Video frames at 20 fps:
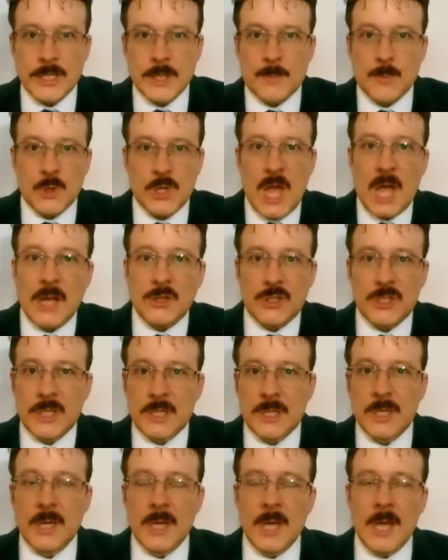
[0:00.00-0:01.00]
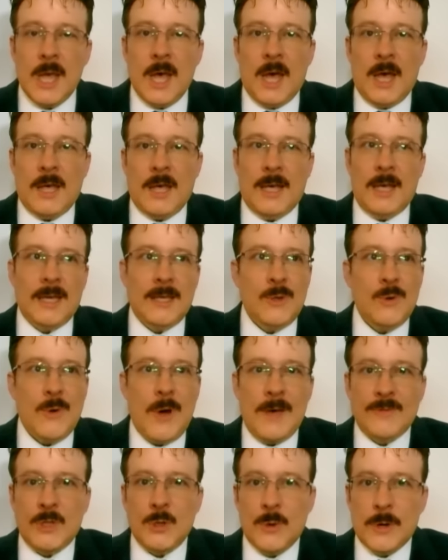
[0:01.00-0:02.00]
It's a production. You
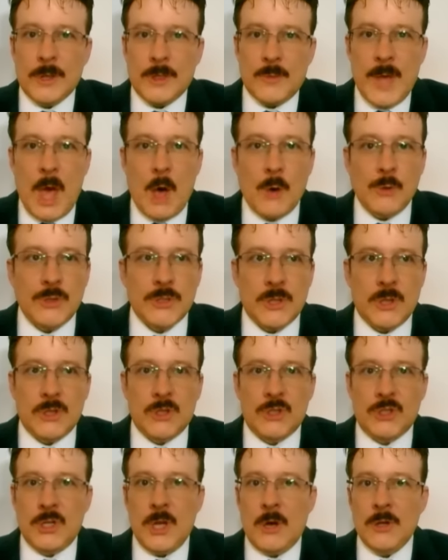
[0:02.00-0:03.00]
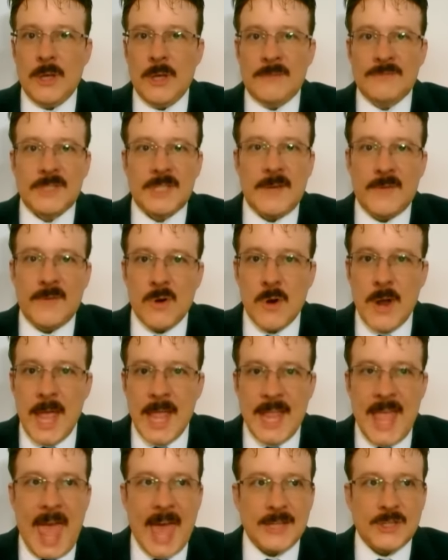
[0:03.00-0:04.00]
have two or three hosts on the show. You have seven or
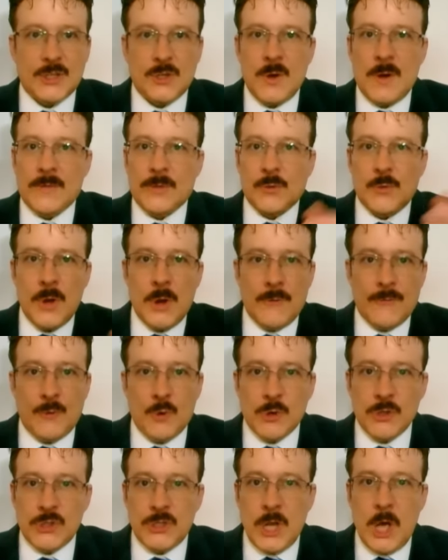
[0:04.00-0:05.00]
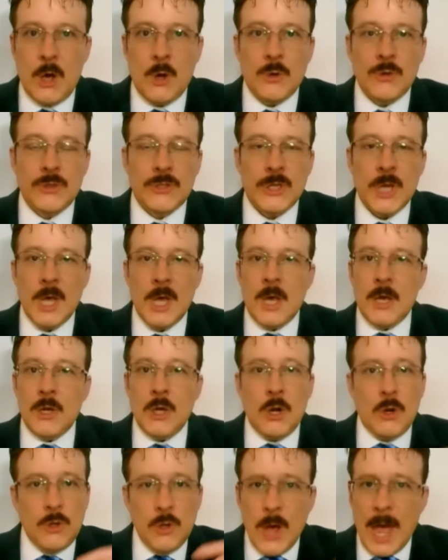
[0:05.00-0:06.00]
eight guests. You have three or four shows.
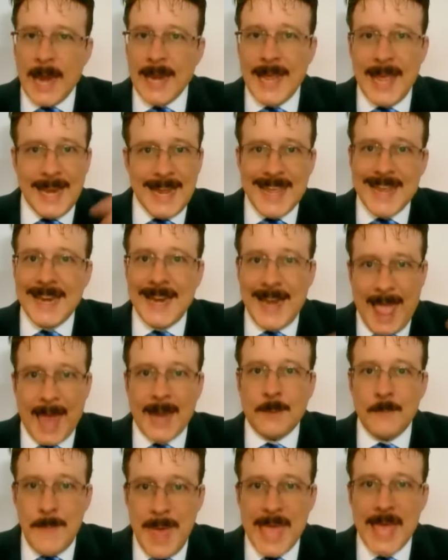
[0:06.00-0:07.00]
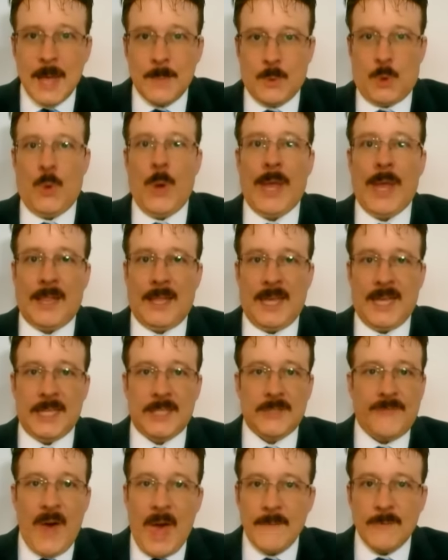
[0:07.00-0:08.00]
You know, you got to get in and out of makeup quickly.
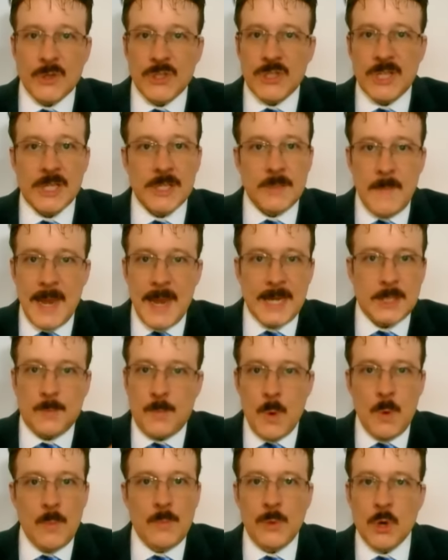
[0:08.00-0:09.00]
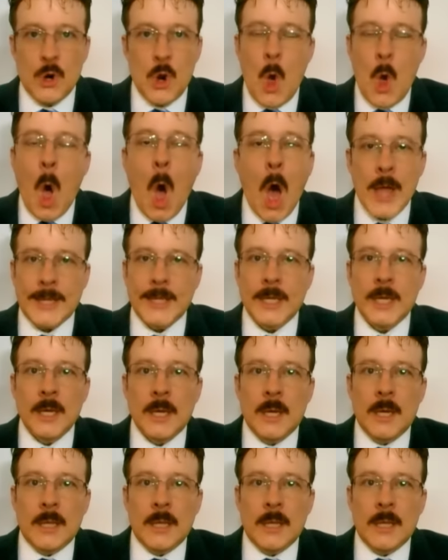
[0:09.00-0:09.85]
It's 5 or 6 minutes. Boom, you're gone.